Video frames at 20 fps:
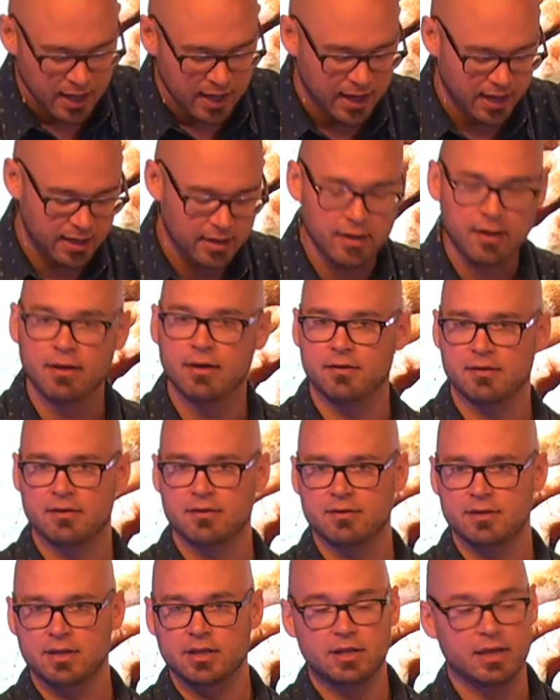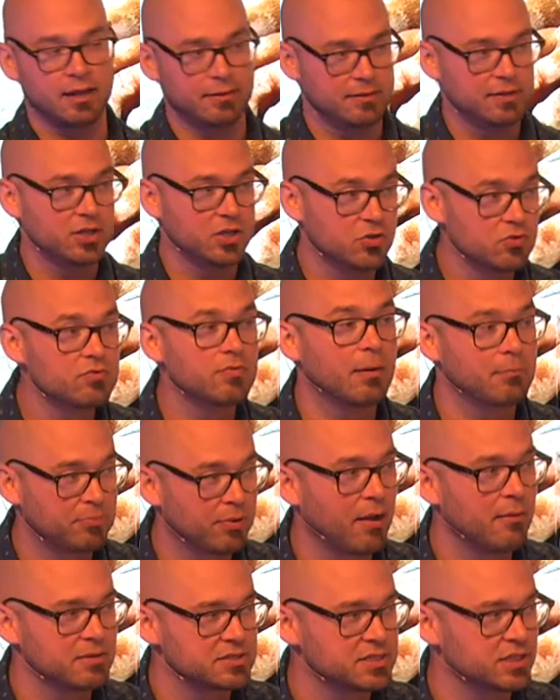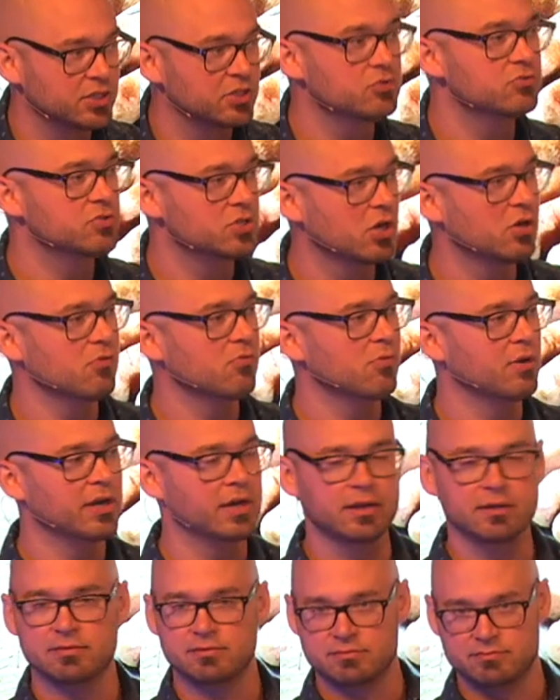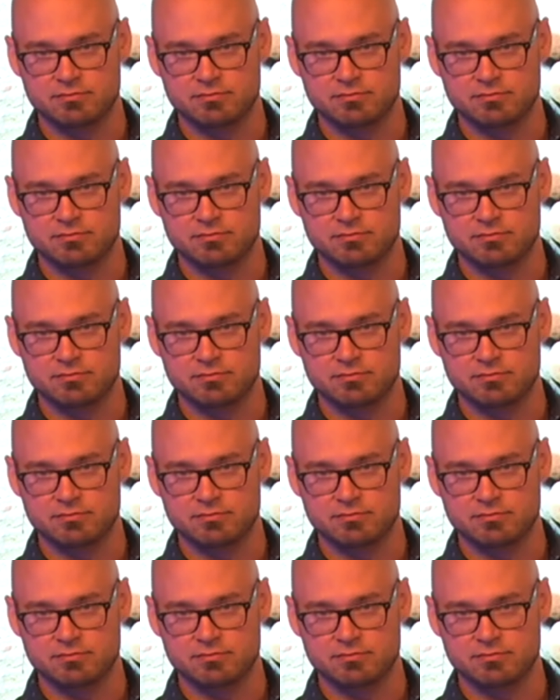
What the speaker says: and yeah, I'm promising you don't want to